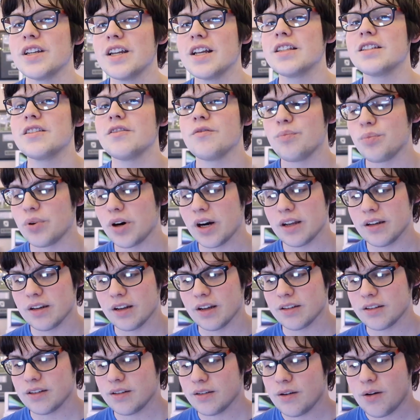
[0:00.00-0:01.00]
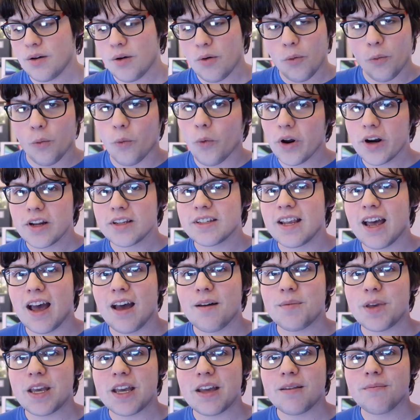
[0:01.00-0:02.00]
nits of brightness. What does
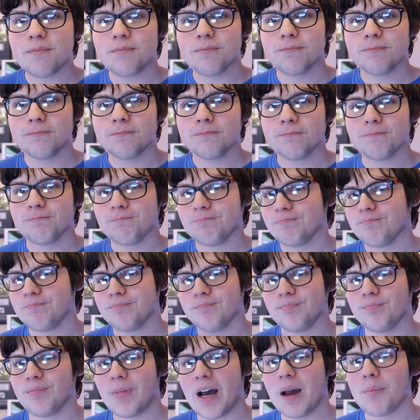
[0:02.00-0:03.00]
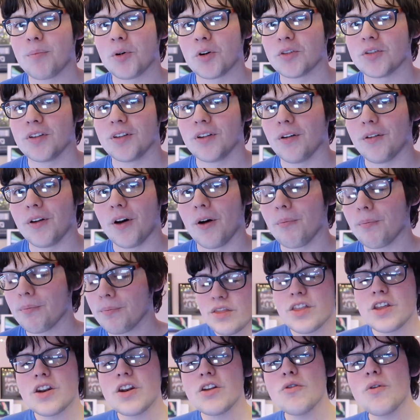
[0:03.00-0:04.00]
that mean? I personally don't know.
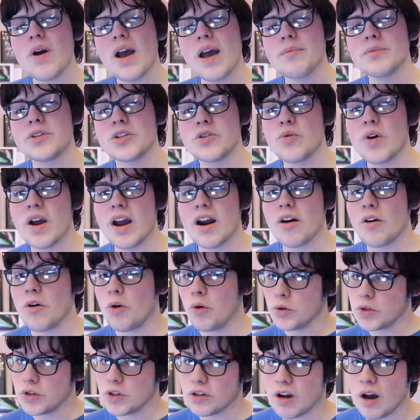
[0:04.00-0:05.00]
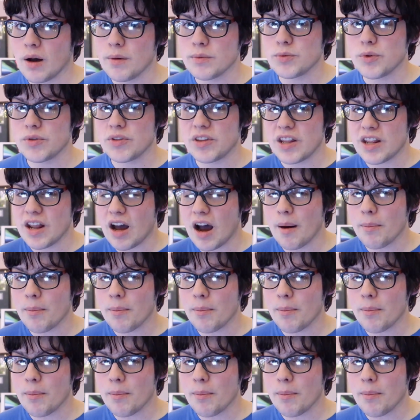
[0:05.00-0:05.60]
The new M2 Air also comes with an